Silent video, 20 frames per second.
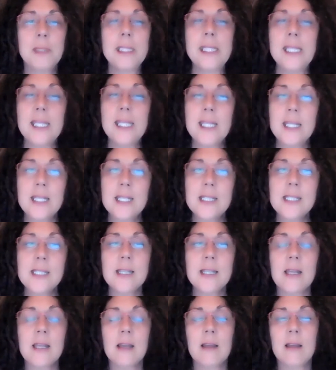
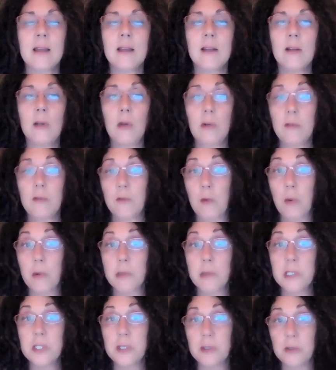Please look
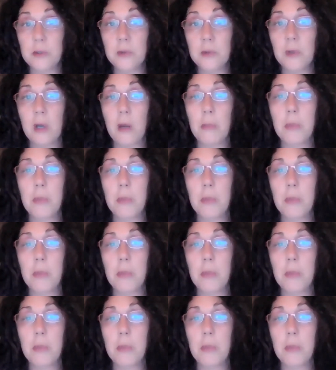forward to